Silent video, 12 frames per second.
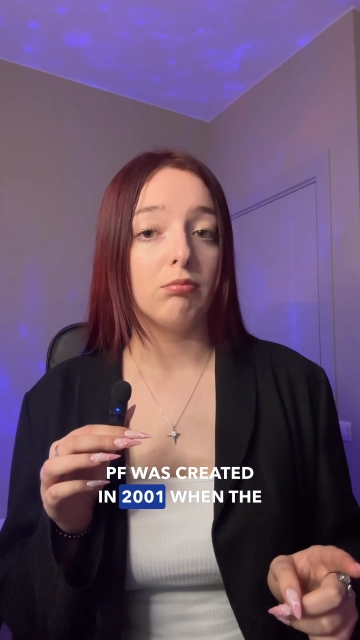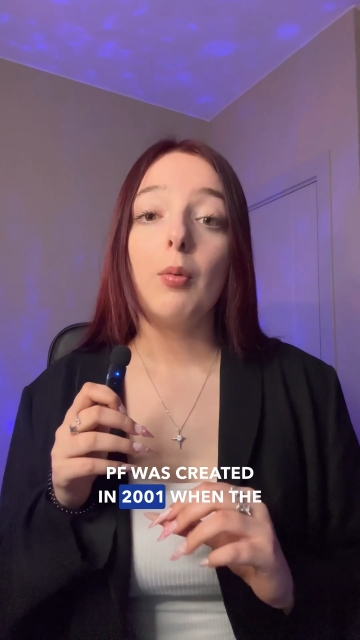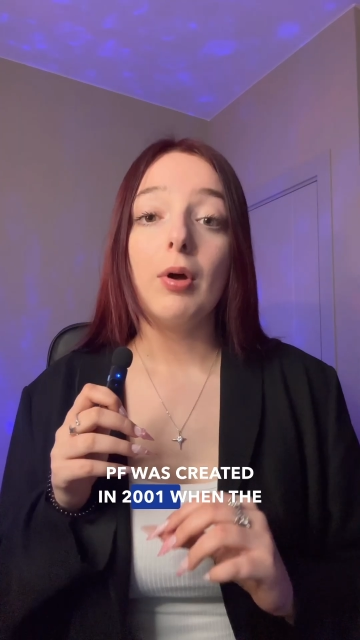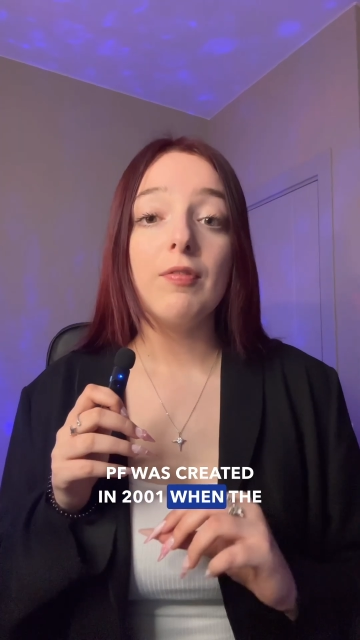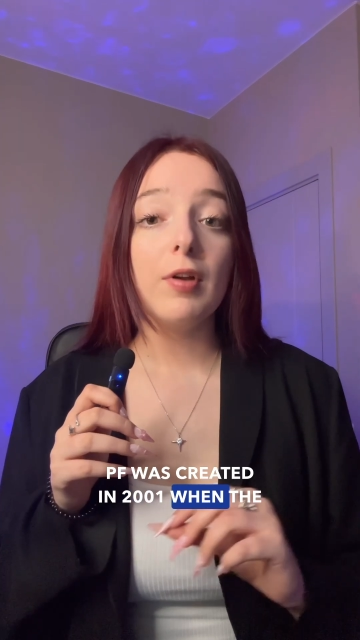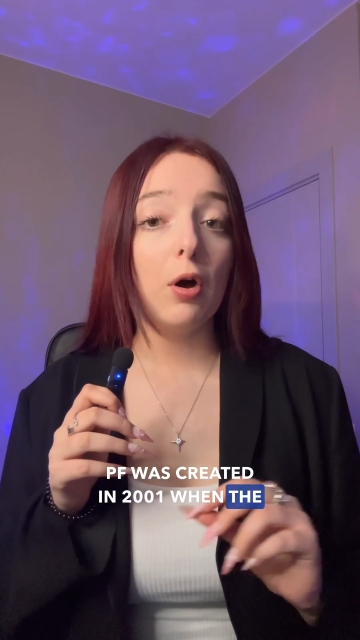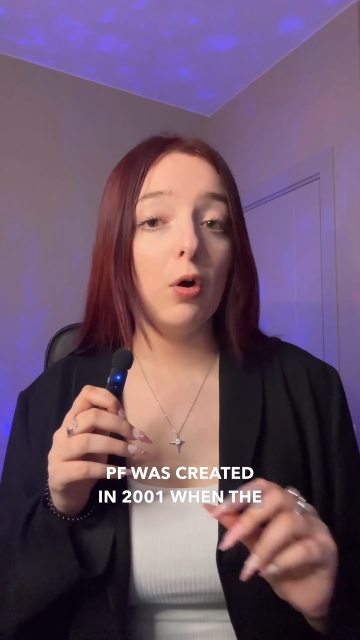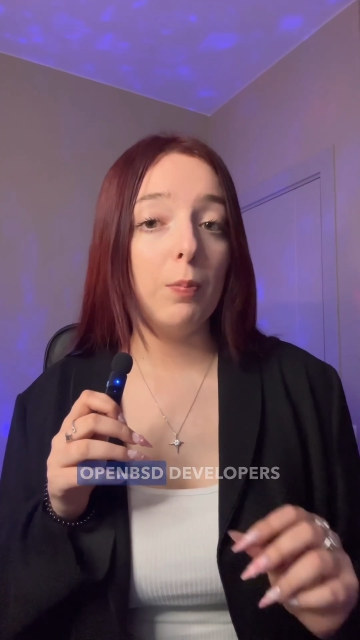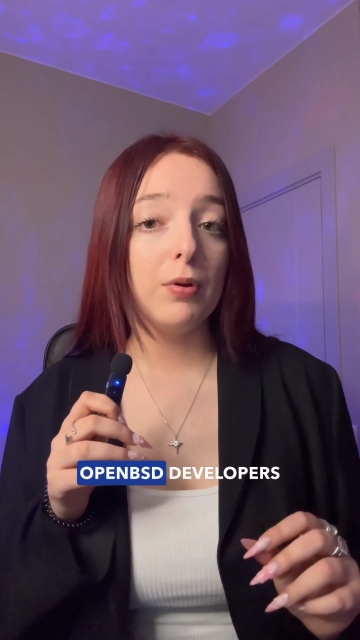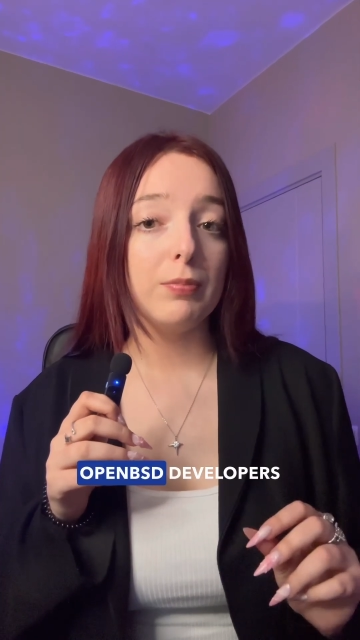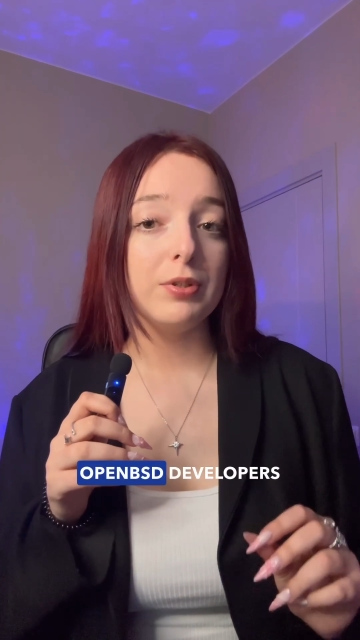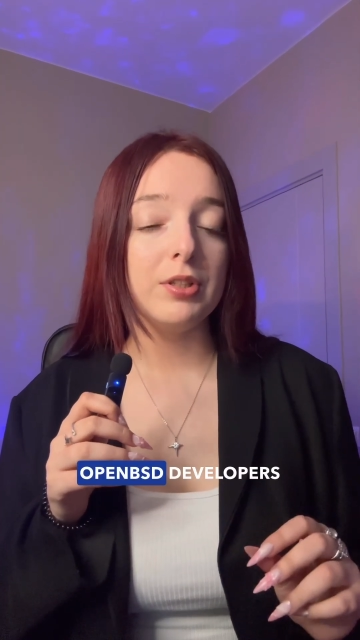when the
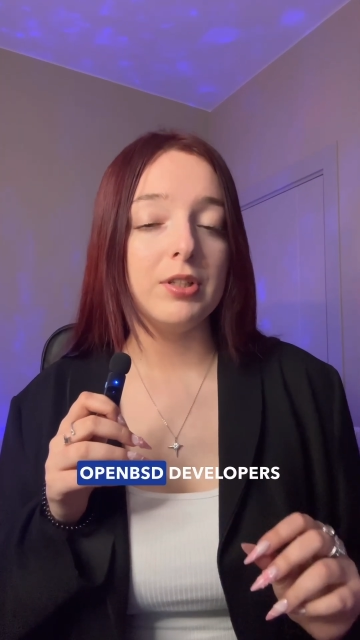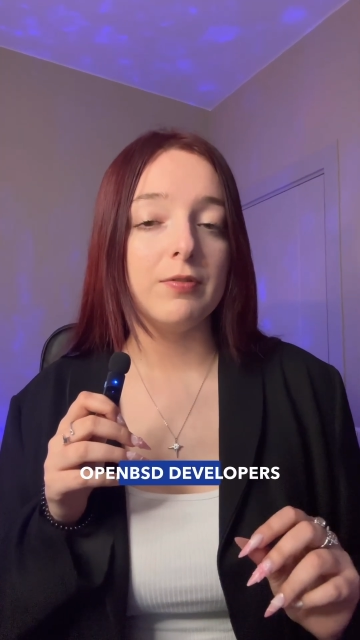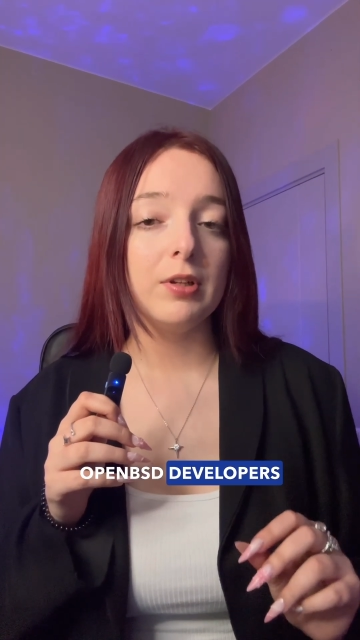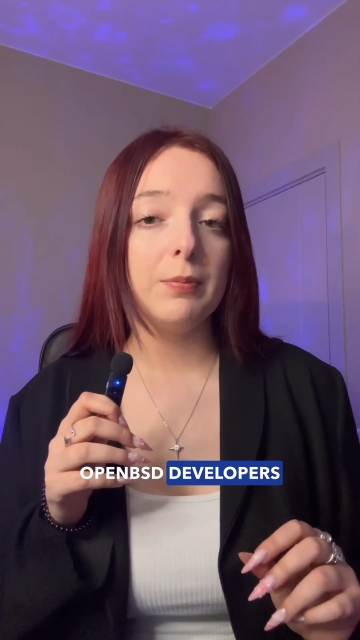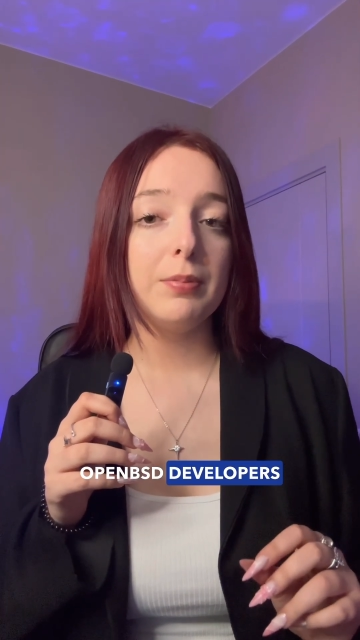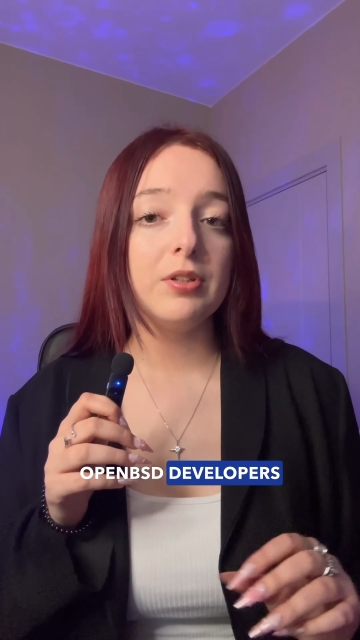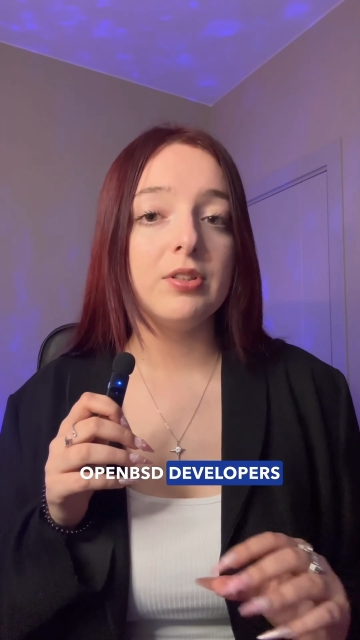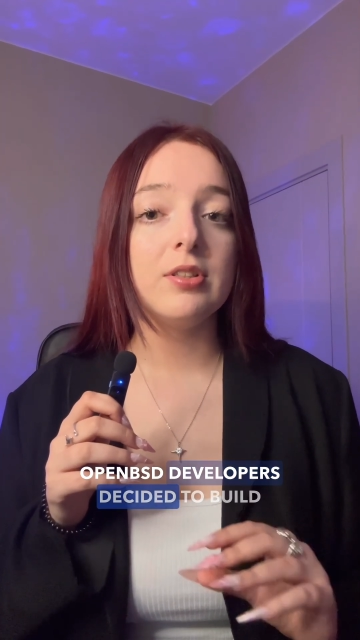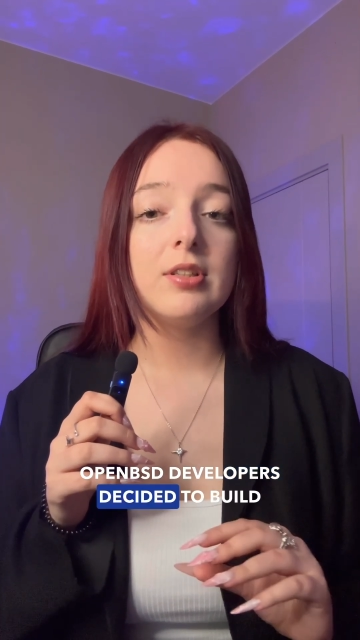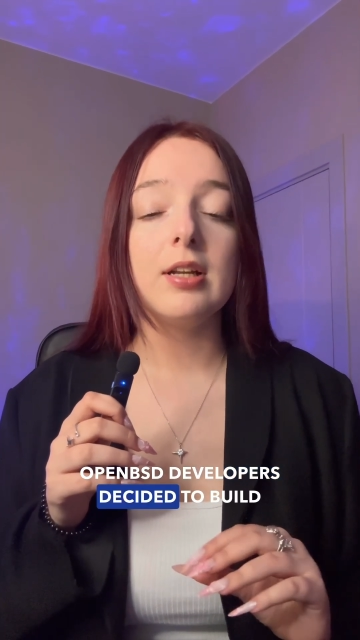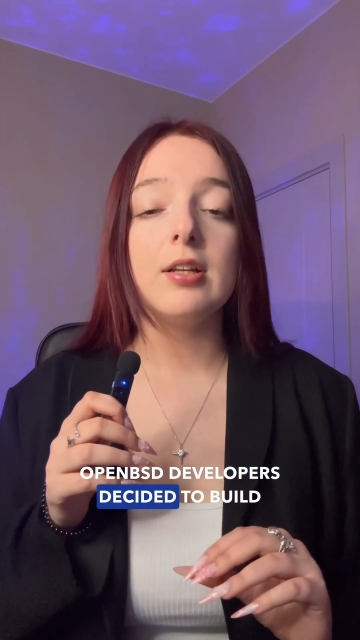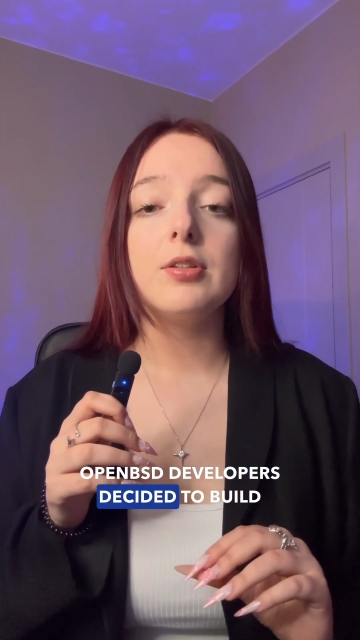OpenBSD developers
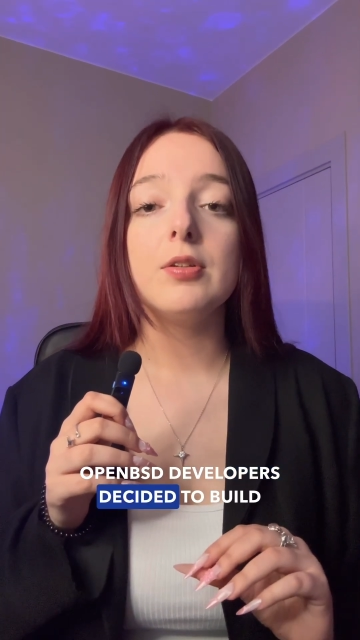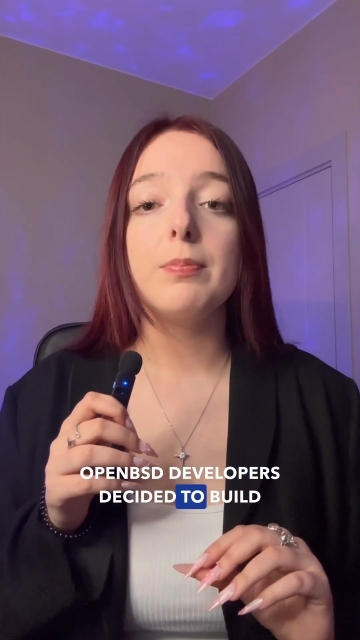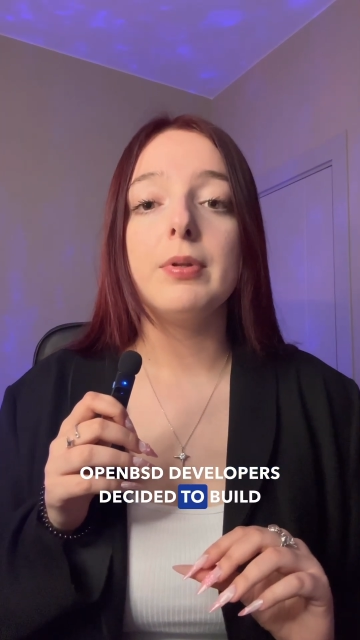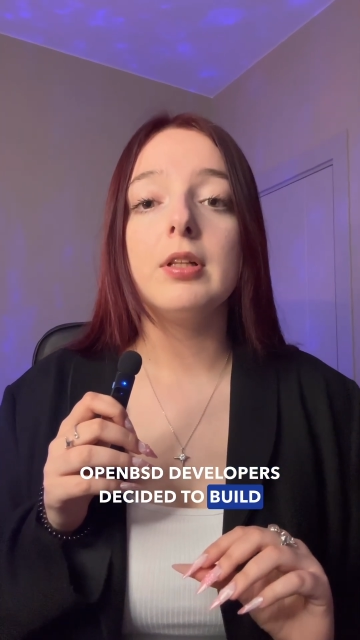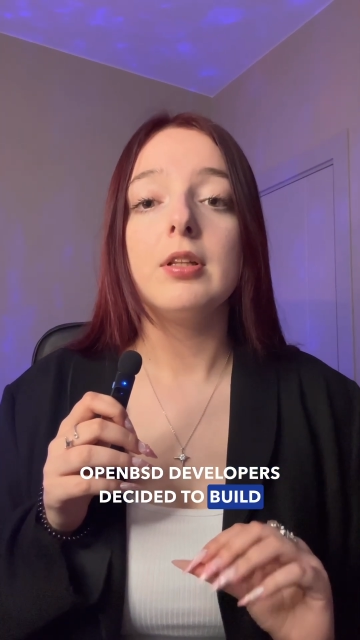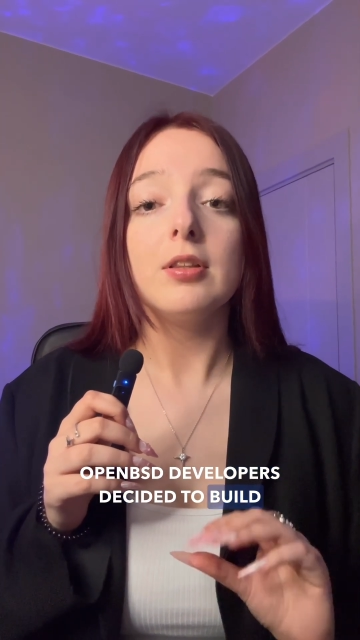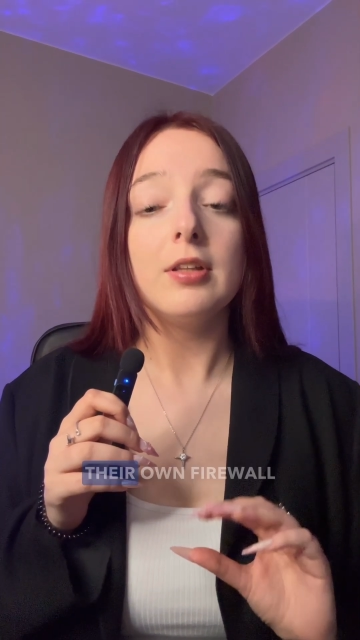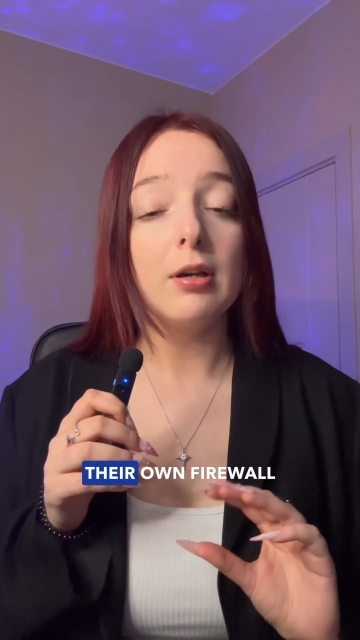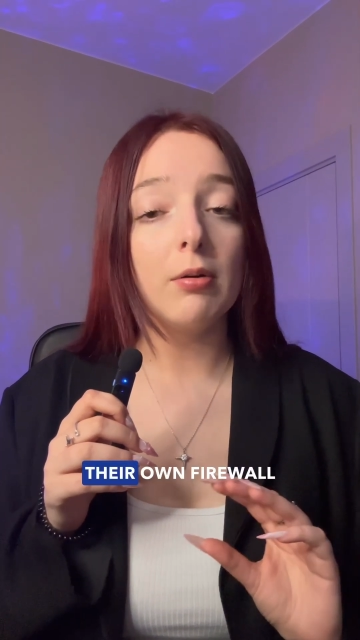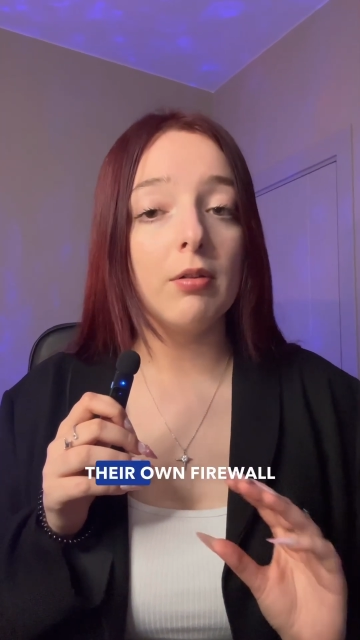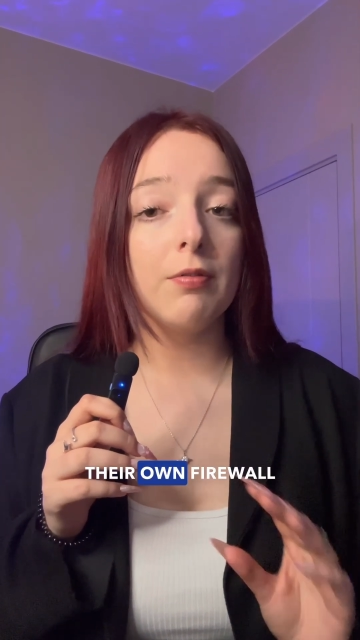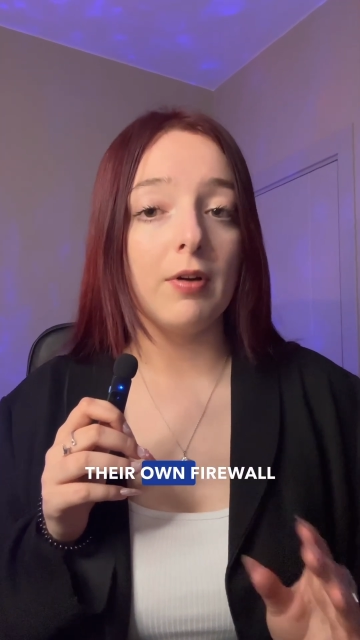decided to build
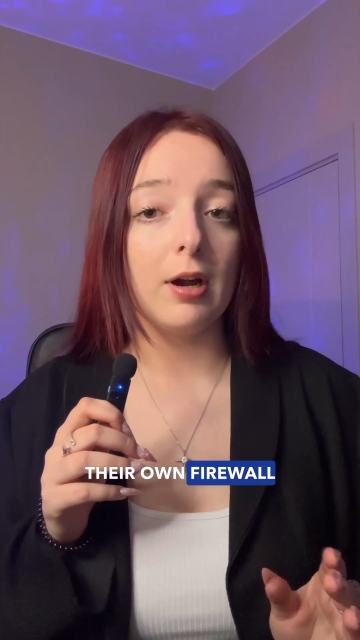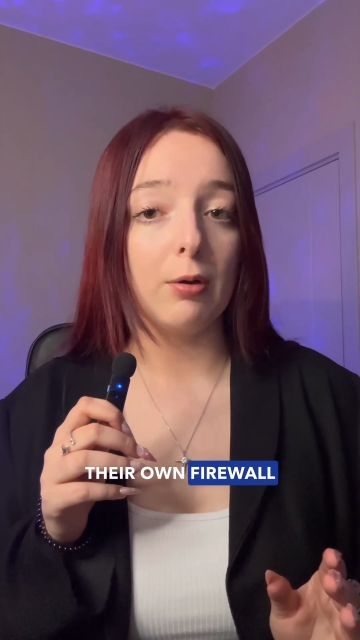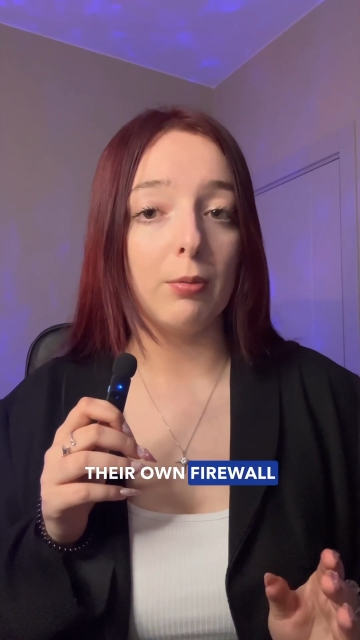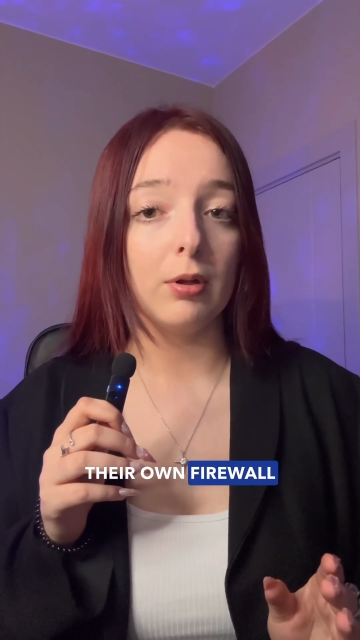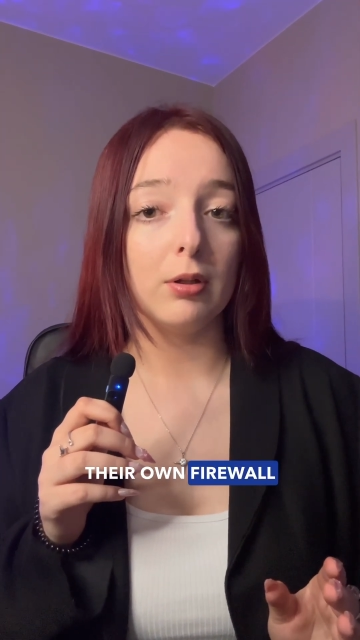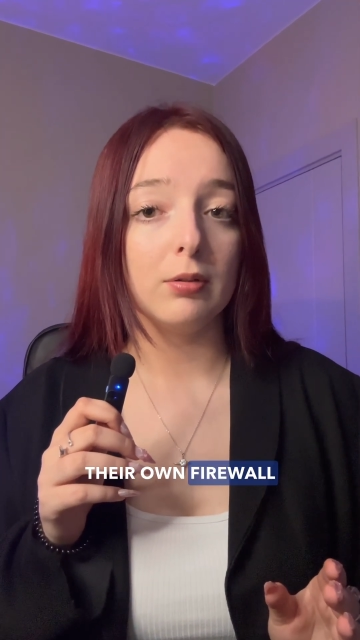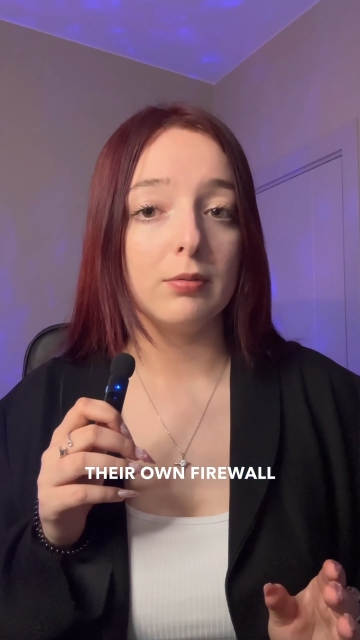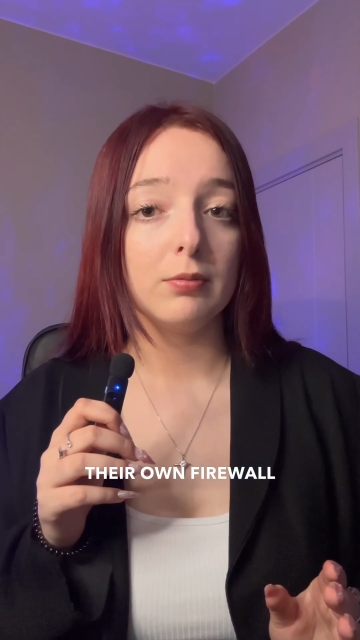their own firewall.